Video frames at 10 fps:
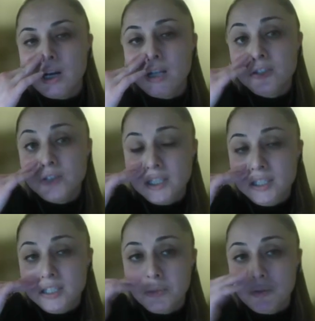
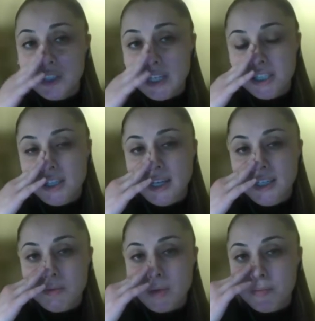alternating optimization,
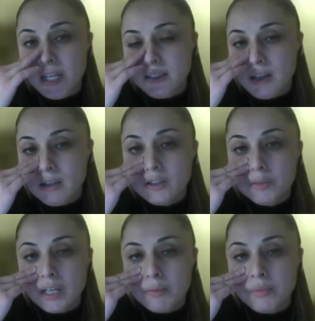ADMM based
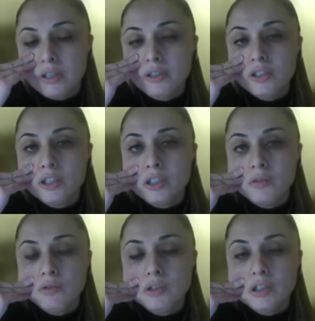algorithmic approach
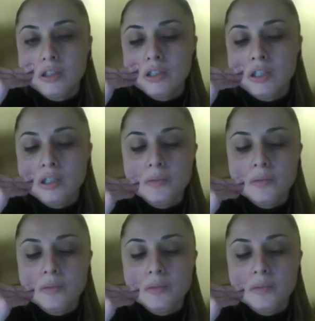for